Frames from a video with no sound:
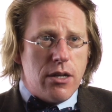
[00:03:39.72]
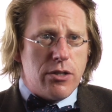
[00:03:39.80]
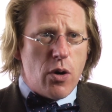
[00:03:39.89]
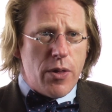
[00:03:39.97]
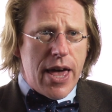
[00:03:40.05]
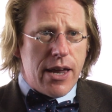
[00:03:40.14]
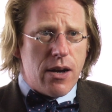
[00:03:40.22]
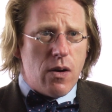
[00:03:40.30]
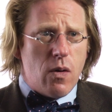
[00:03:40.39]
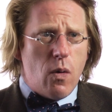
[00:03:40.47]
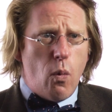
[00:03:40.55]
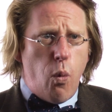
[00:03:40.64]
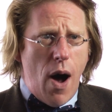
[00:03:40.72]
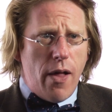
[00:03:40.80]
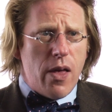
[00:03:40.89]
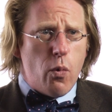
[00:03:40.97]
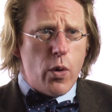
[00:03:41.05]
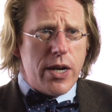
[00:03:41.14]
So that
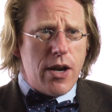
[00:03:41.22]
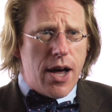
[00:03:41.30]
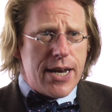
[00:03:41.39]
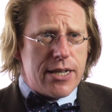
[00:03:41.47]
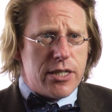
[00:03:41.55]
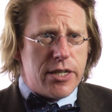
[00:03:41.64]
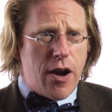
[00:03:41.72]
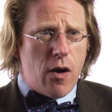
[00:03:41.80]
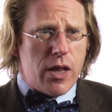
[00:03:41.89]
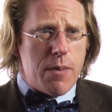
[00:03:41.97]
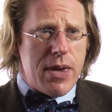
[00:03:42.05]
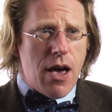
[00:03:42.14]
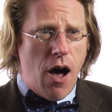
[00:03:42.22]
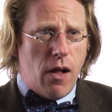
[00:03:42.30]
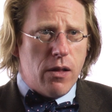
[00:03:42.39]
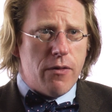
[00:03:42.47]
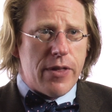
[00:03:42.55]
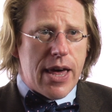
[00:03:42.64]
while it would not necessarily be
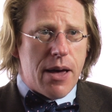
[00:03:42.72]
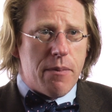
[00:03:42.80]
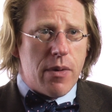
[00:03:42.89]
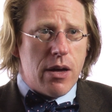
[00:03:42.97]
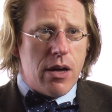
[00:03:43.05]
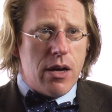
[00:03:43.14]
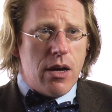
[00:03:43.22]
all of them,